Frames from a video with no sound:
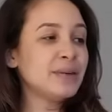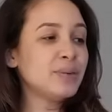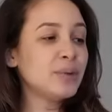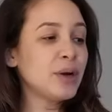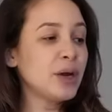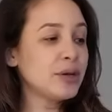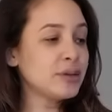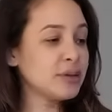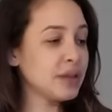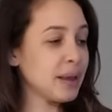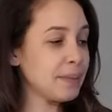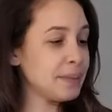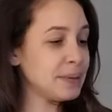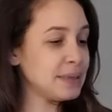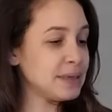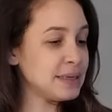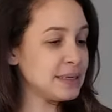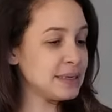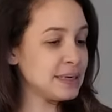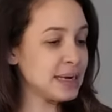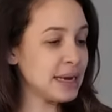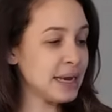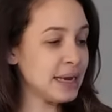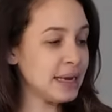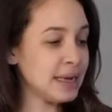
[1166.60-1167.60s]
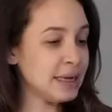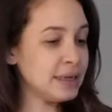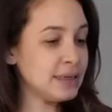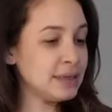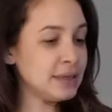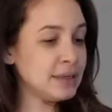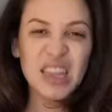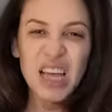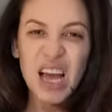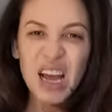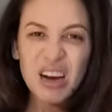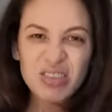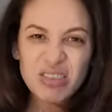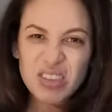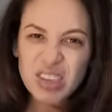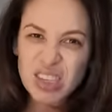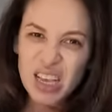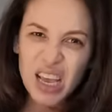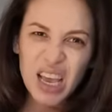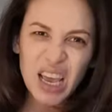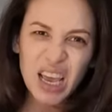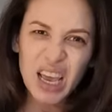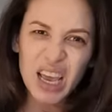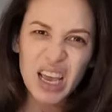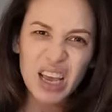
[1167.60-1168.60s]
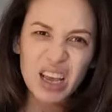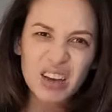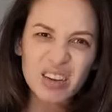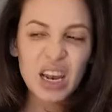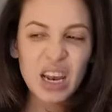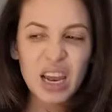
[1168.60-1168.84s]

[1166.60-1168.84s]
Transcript: what else happened today? That was it.